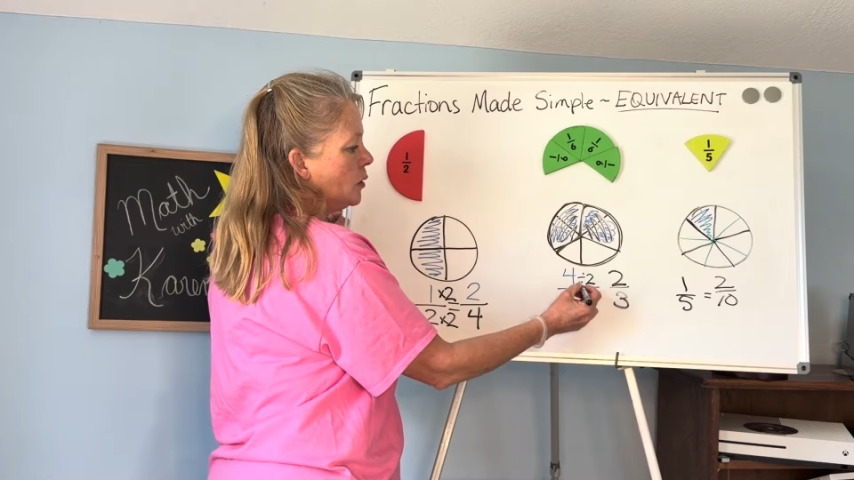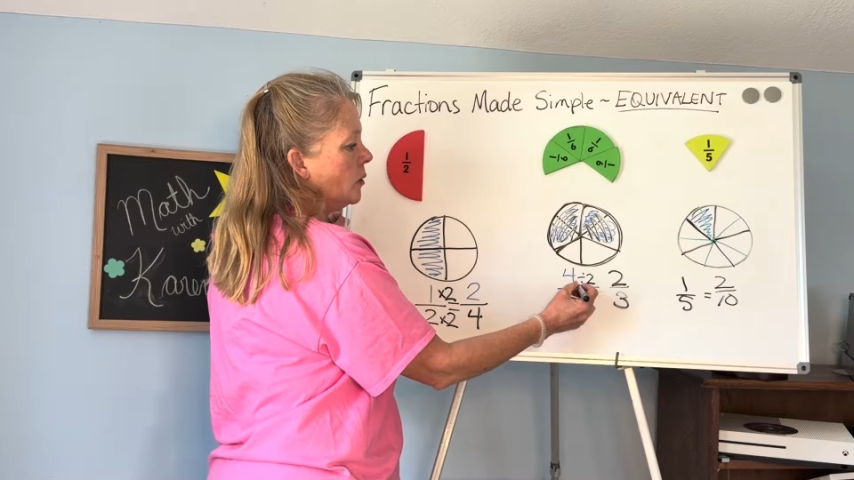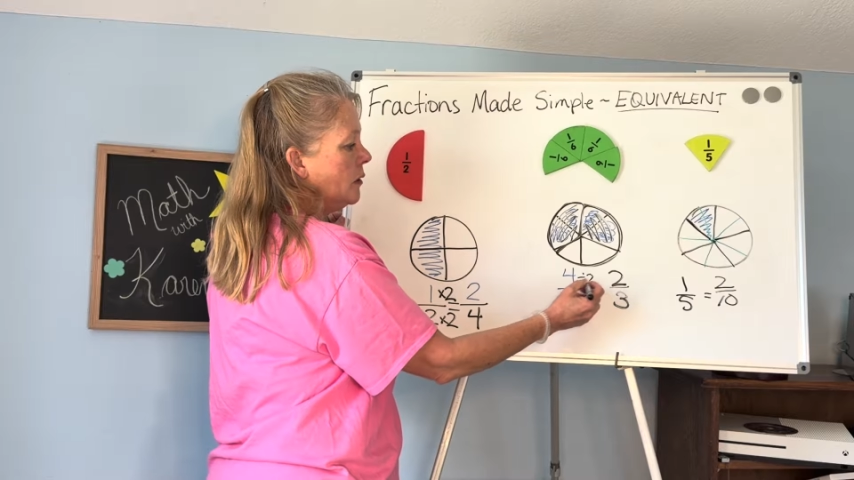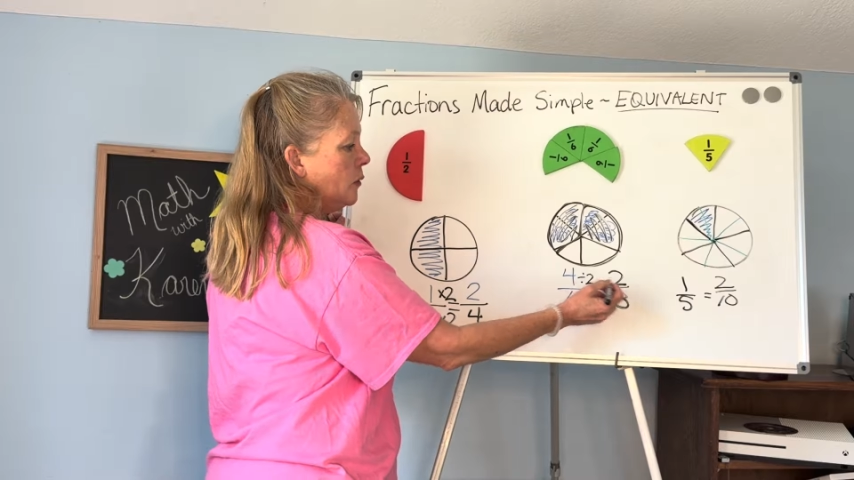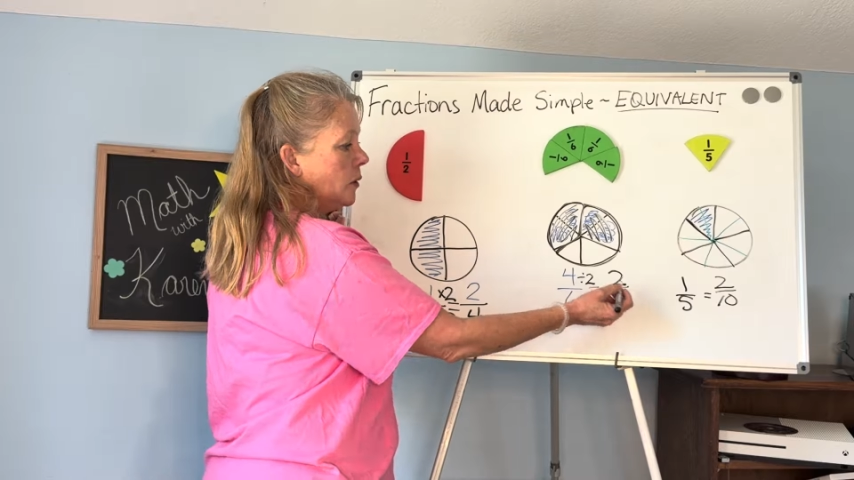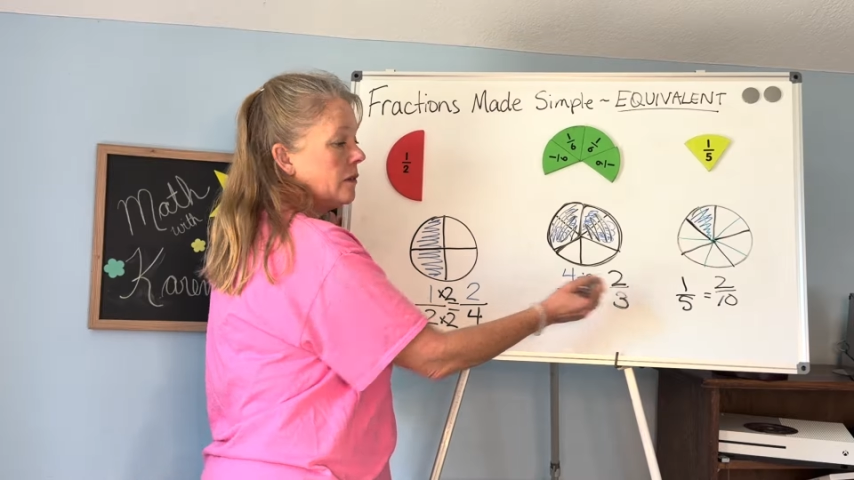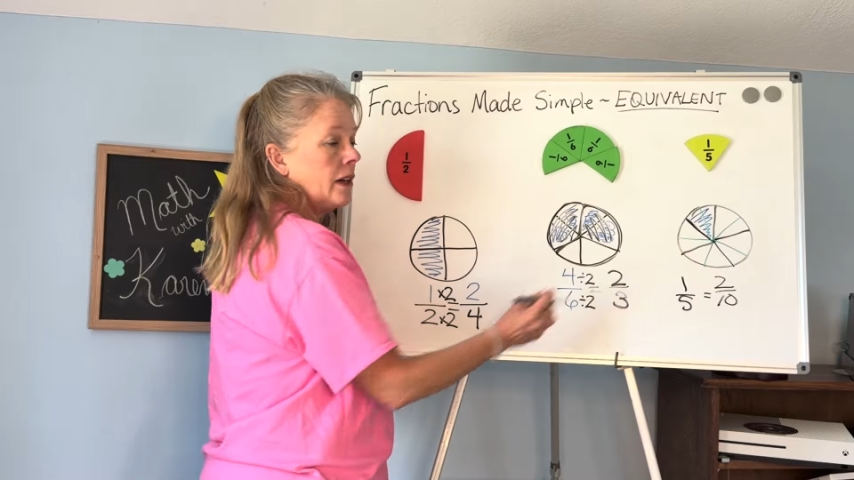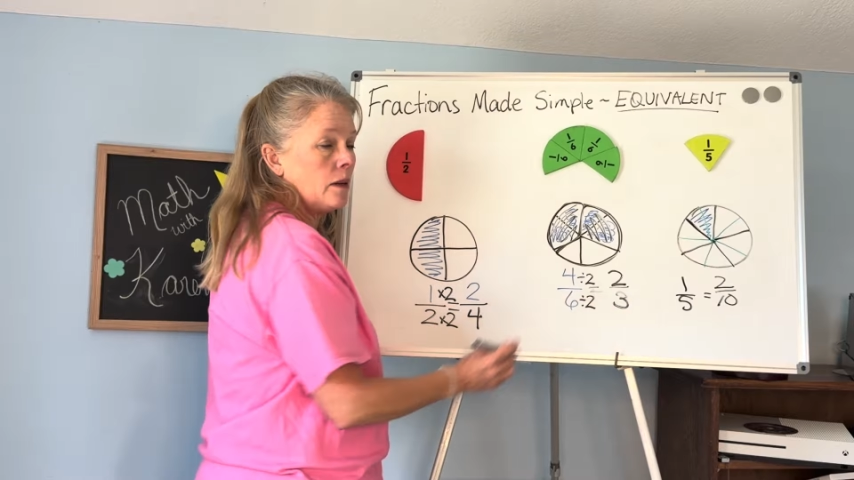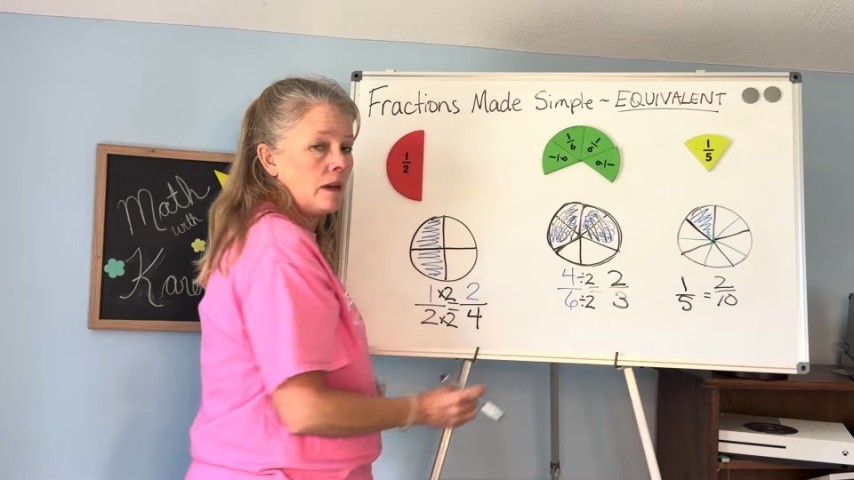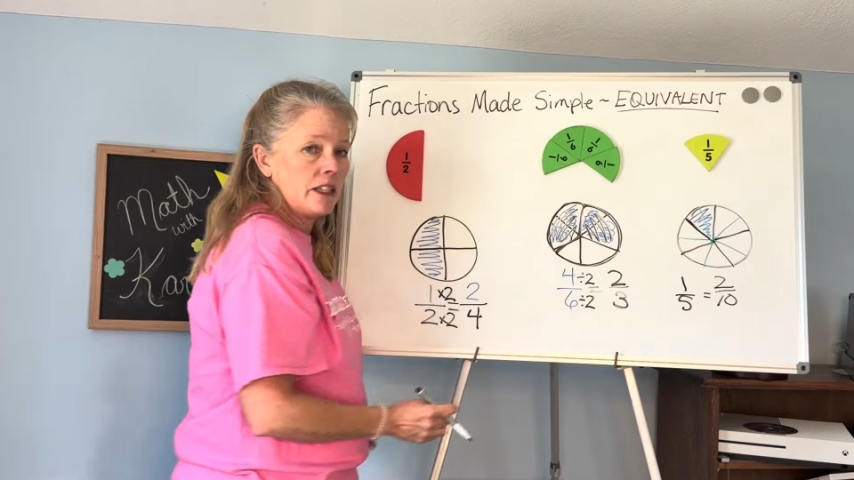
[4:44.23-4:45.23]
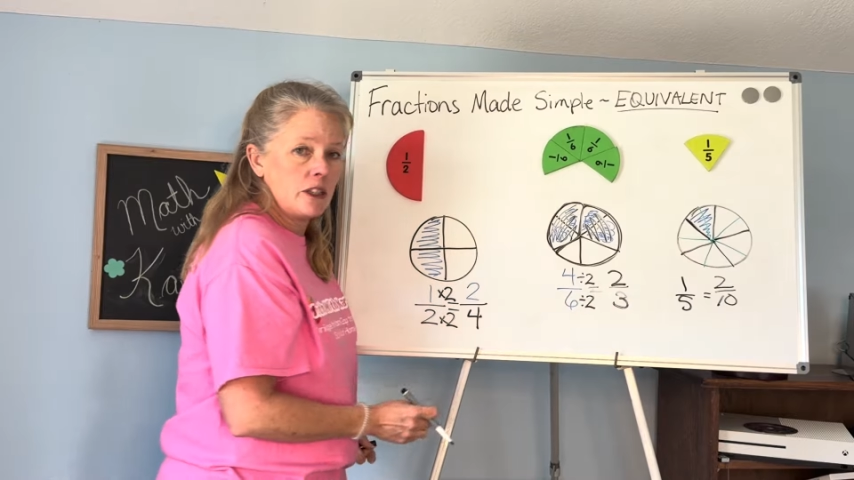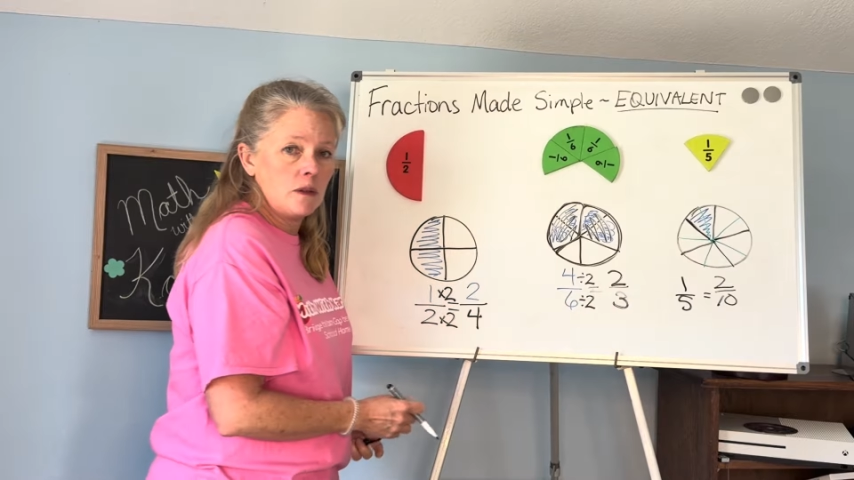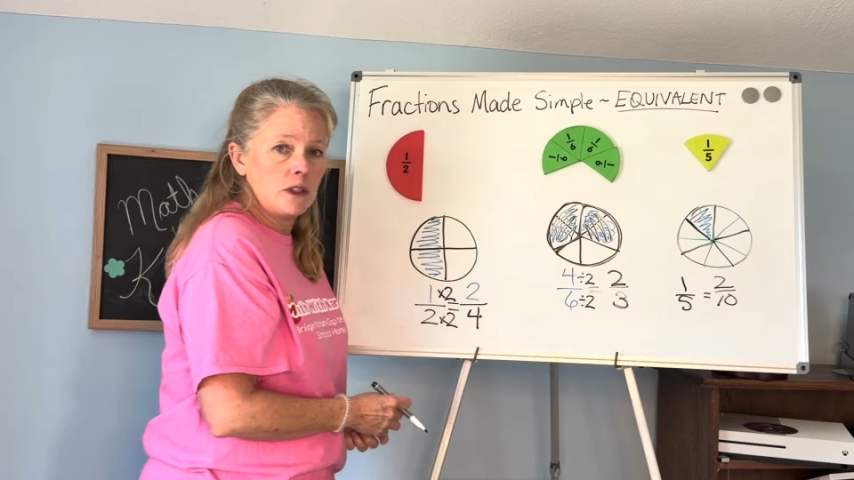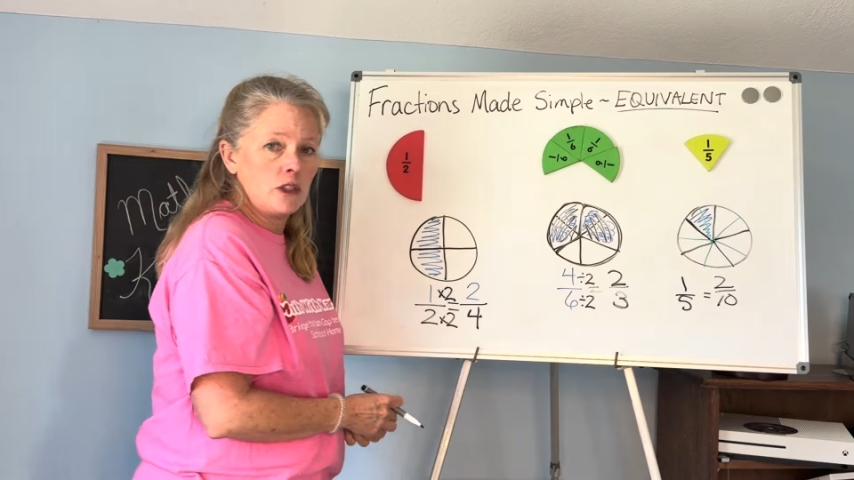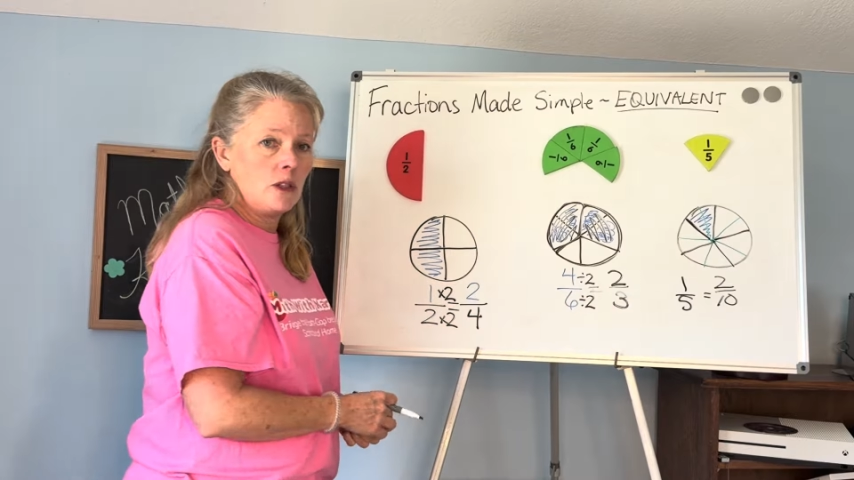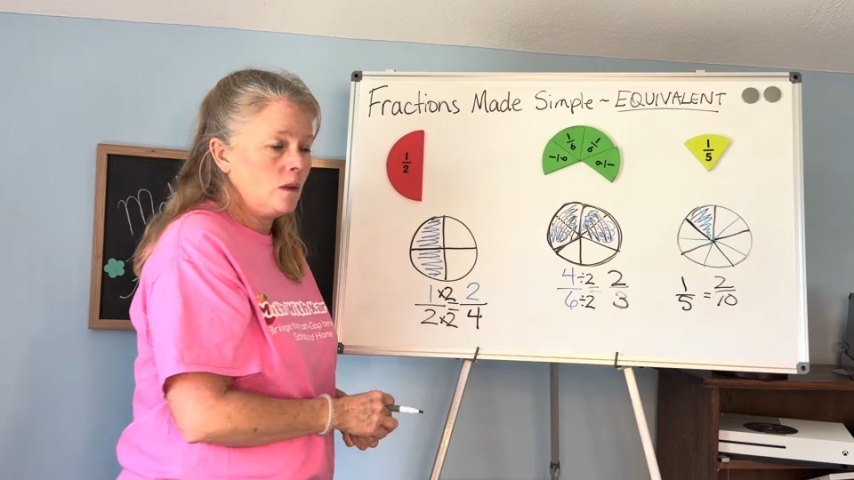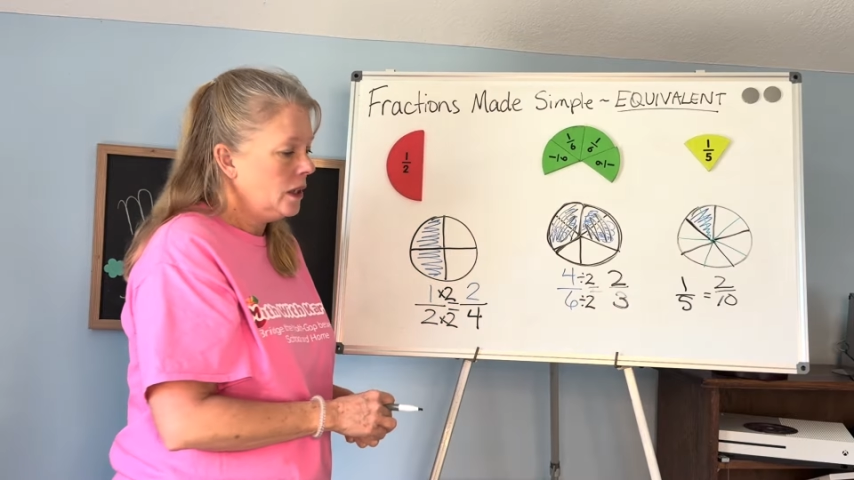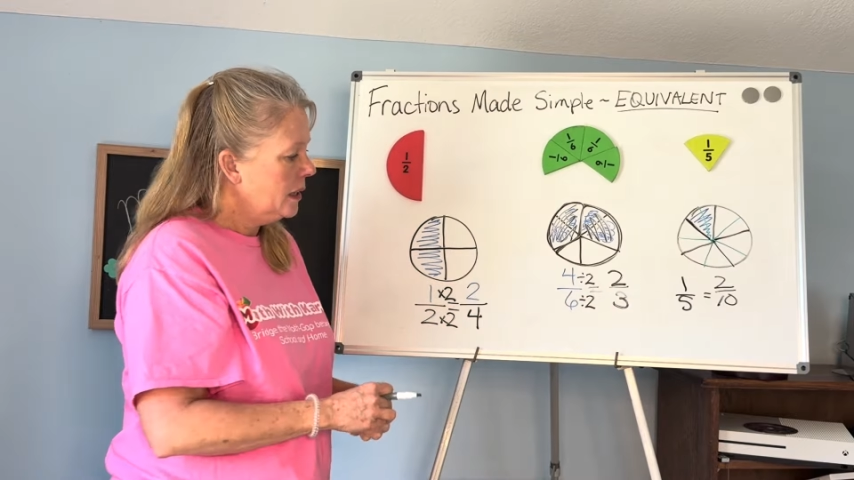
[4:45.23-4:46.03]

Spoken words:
Well, 4 divided by 2 is 2.